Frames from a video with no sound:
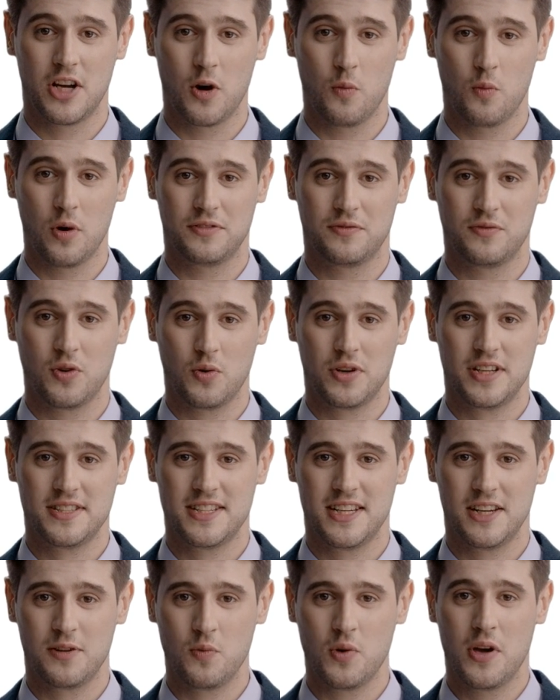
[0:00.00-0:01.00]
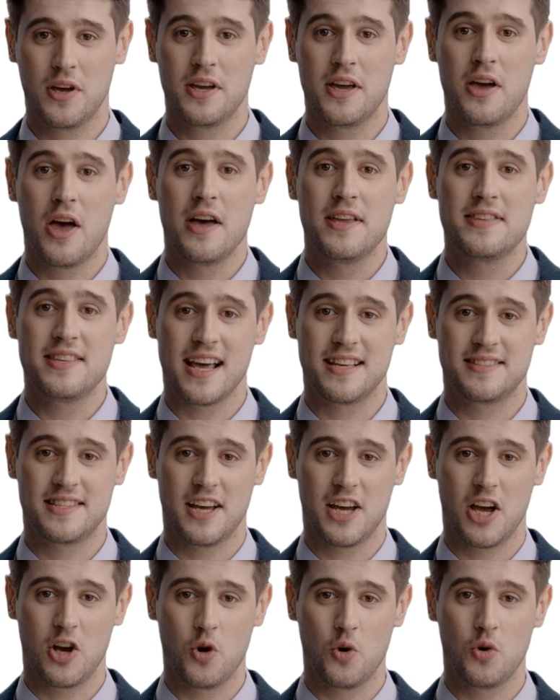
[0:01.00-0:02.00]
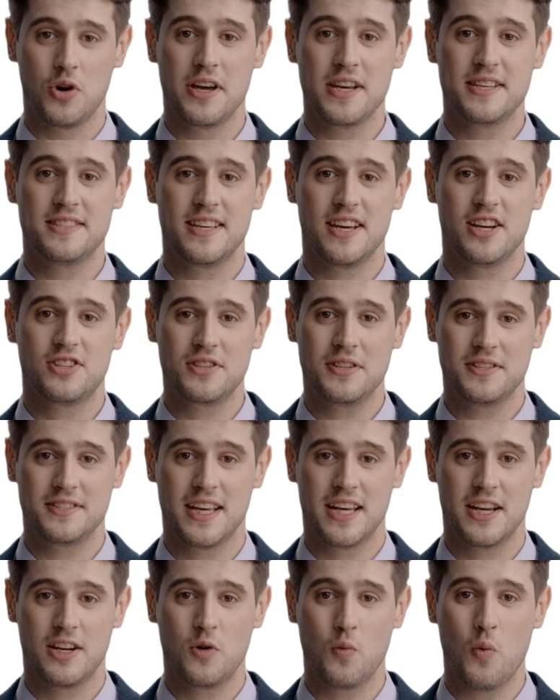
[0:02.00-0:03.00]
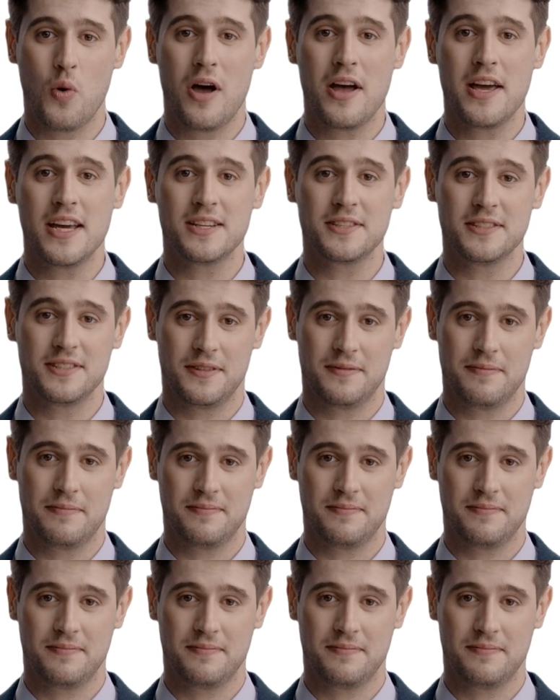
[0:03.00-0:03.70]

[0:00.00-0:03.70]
we focus inward, assessing our organization's inner workings.